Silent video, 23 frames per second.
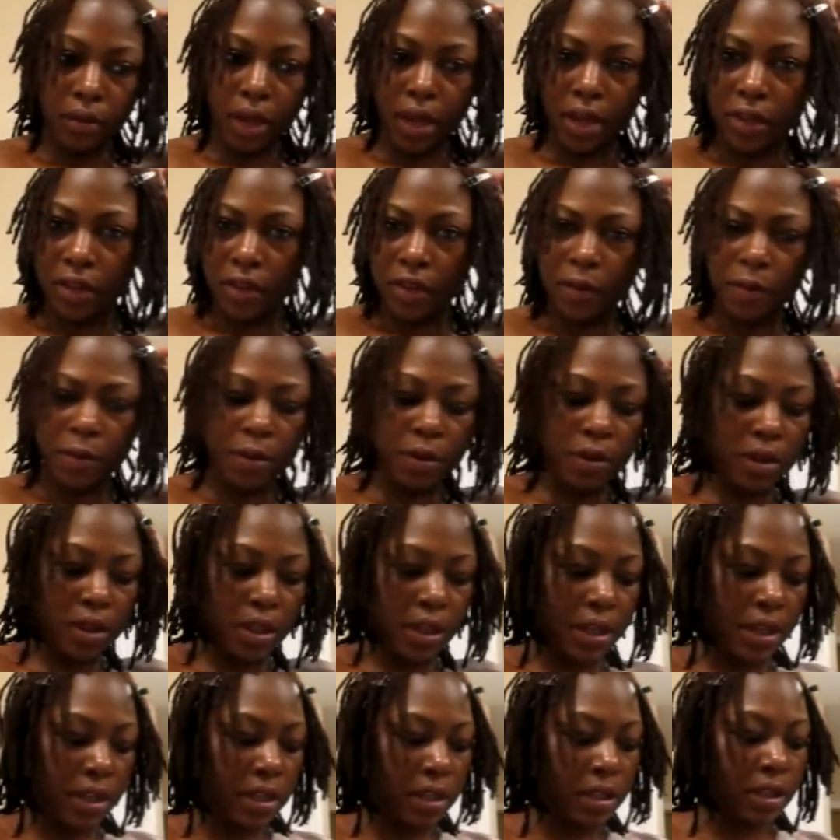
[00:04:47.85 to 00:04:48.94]
I just put
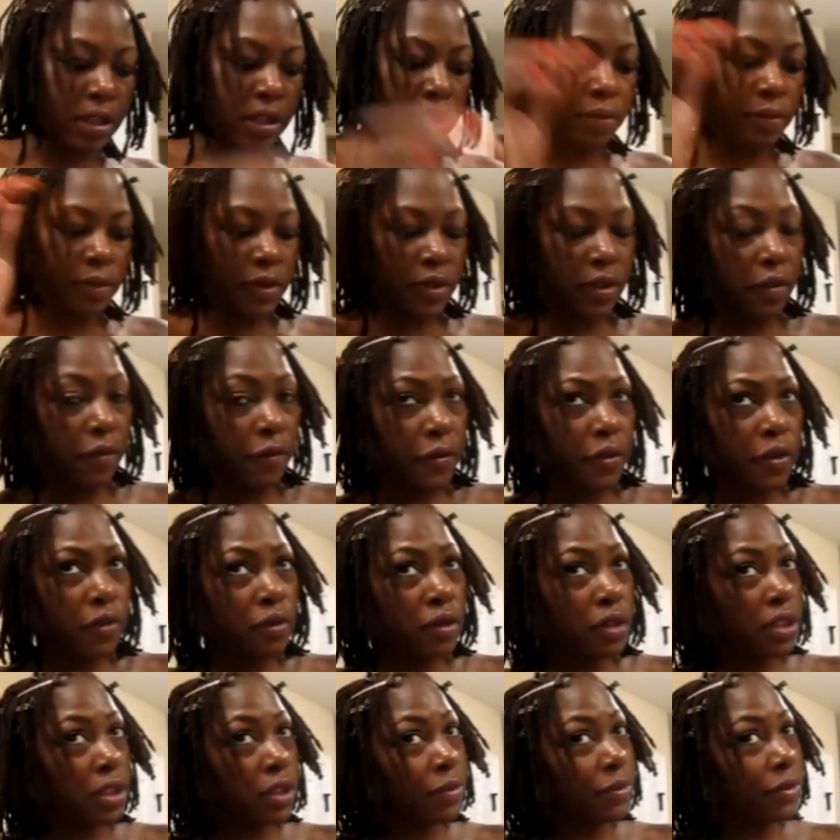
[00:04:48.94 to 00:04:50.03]
like clips, a few
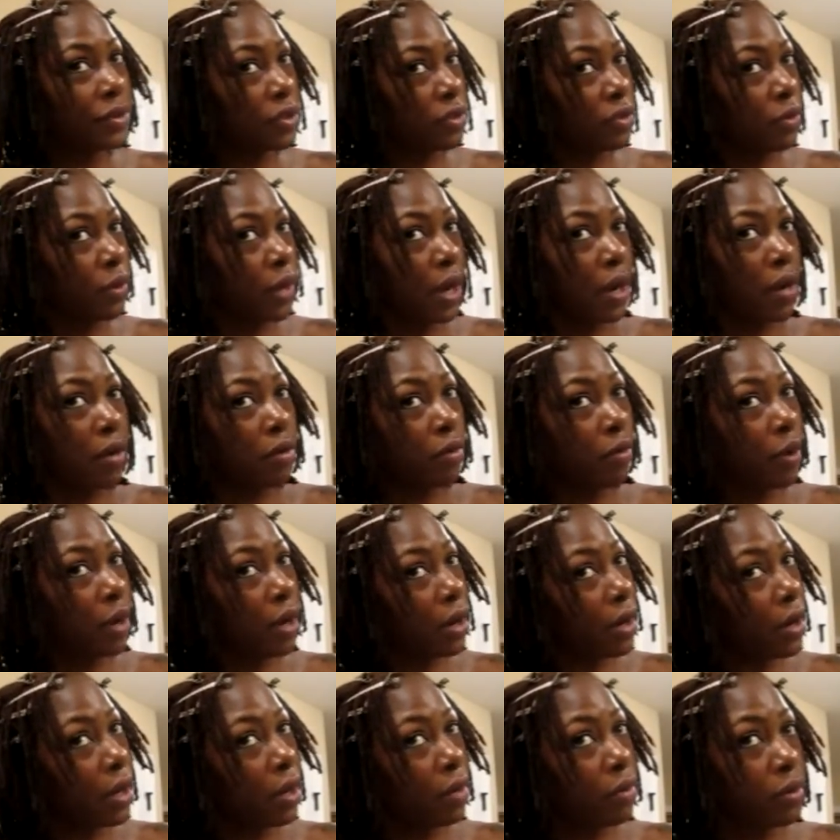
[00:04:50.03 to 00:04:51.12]
clips throughout
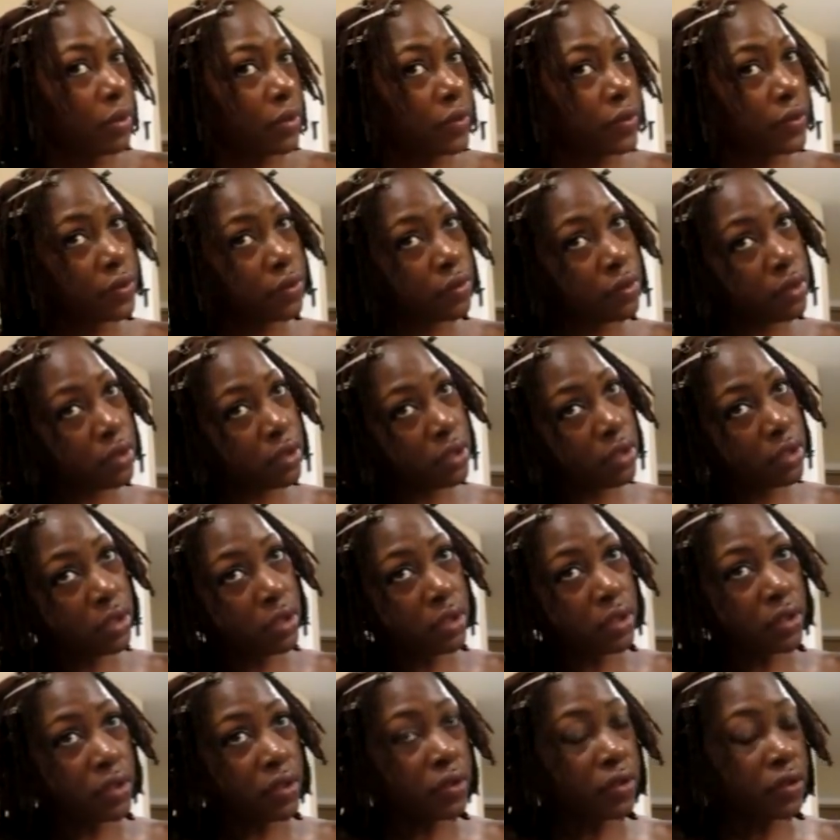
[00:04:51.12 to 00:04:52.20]
while I was
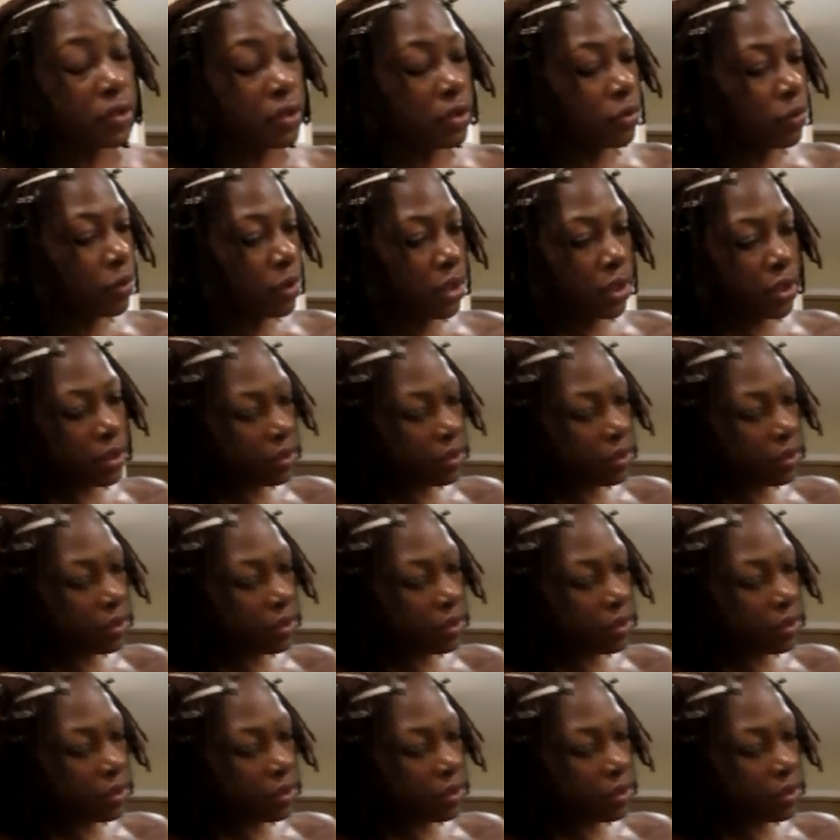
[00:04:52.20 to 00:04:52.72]
doing